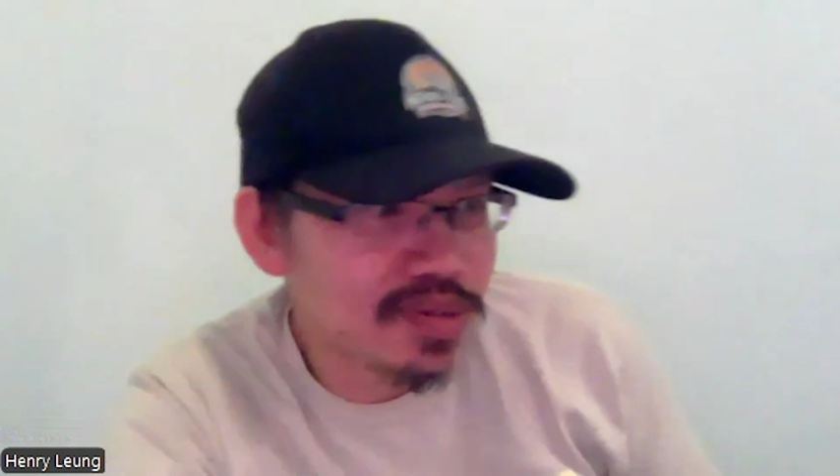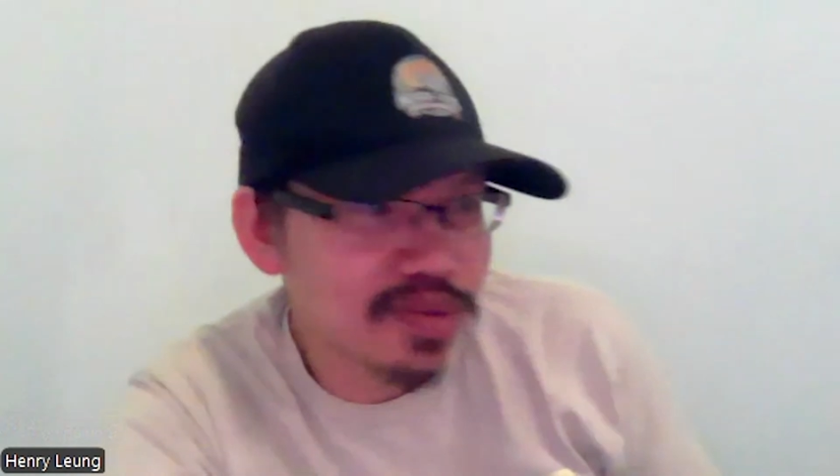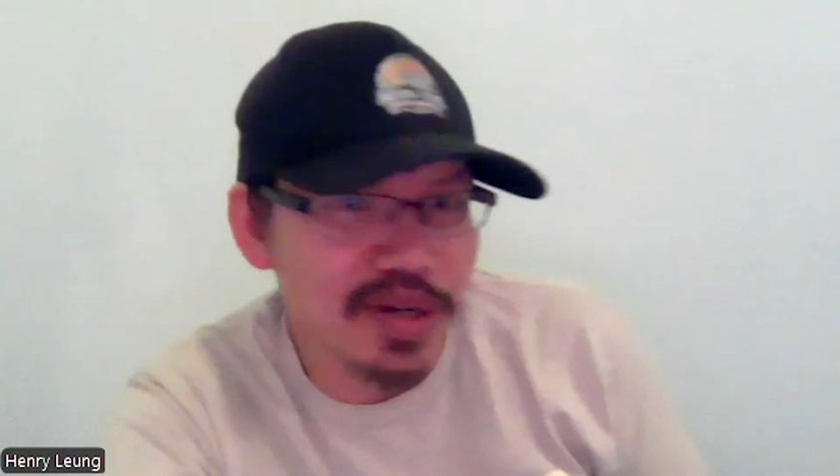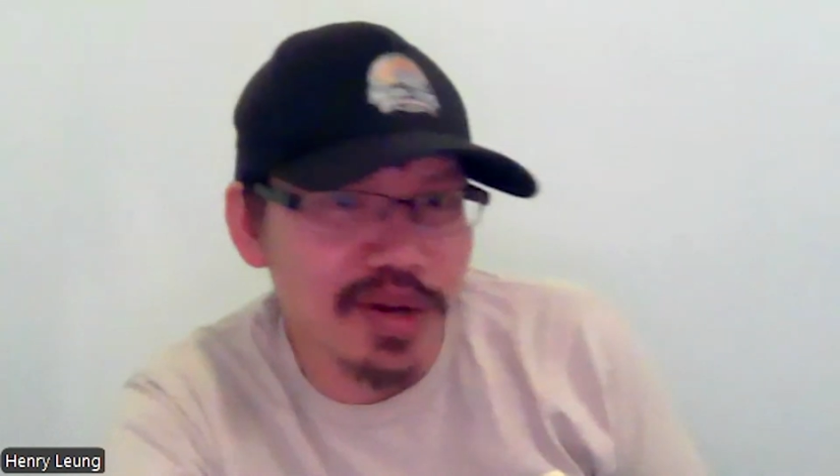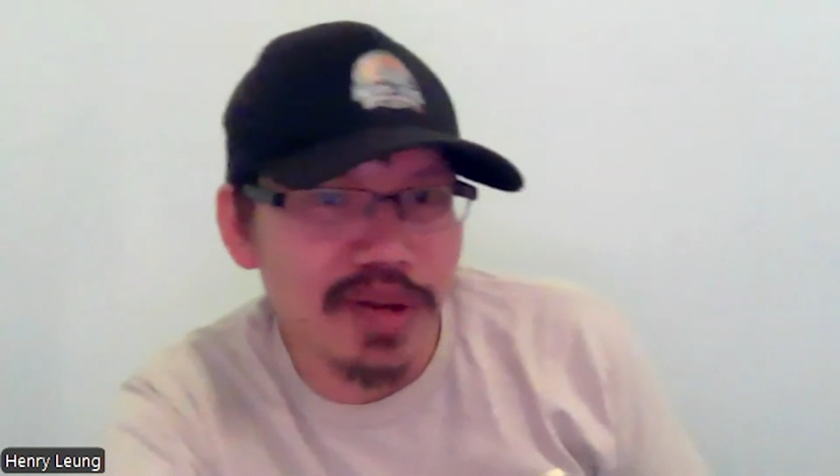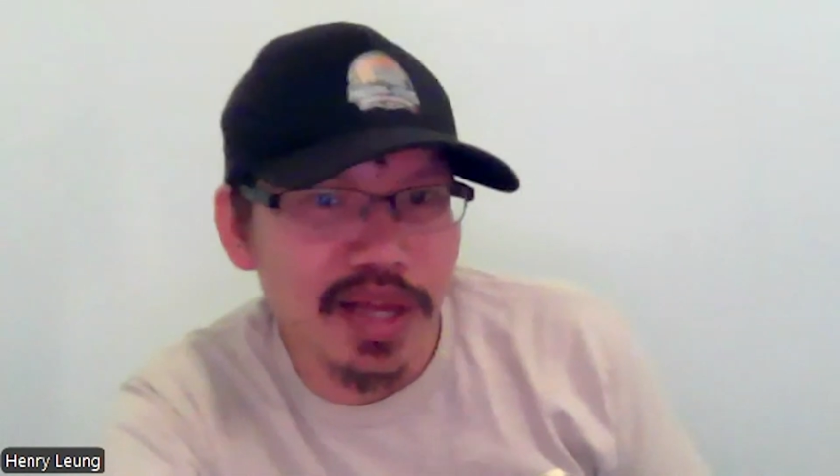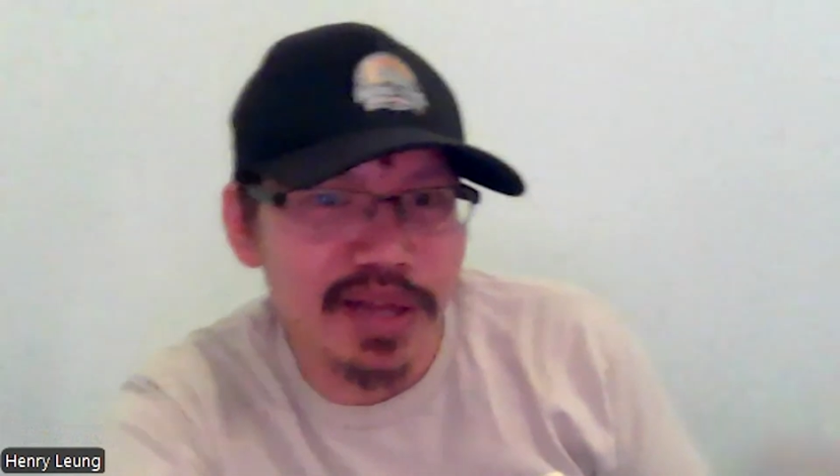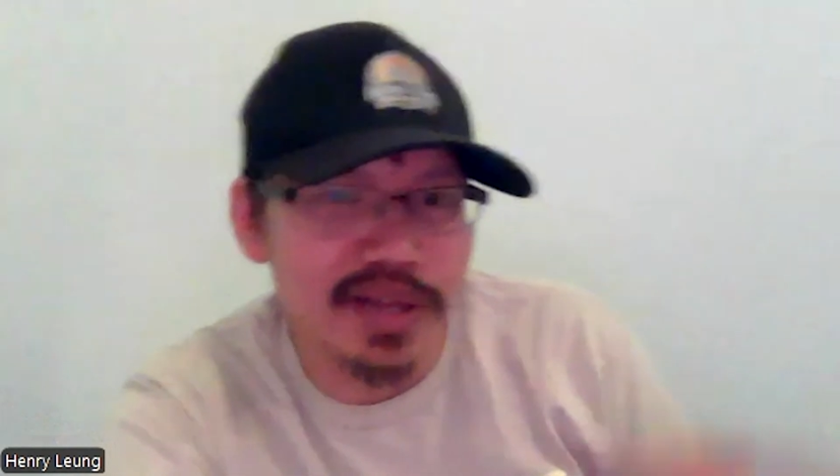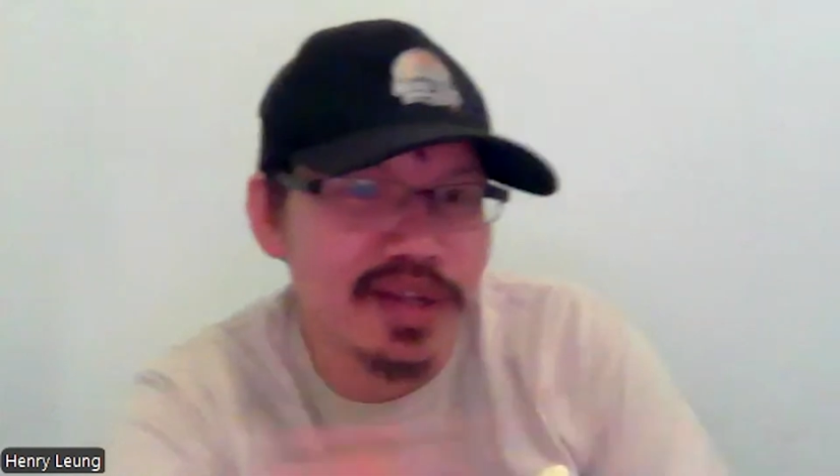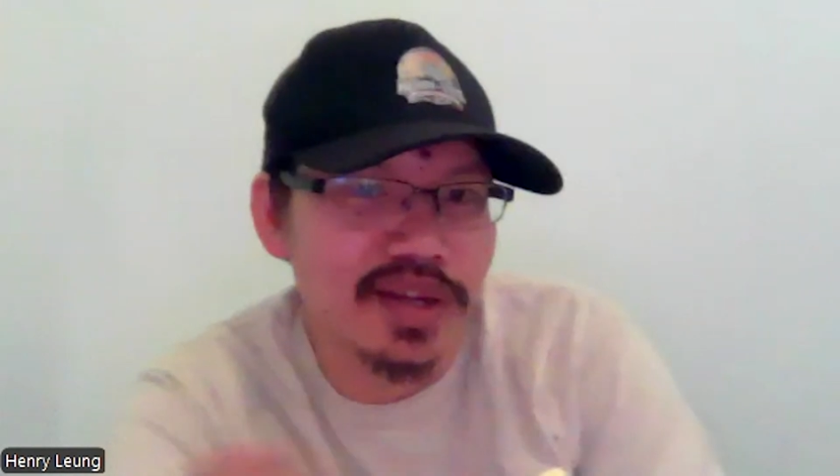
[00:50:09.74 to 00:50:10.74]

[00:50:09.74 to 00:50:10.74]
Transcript: like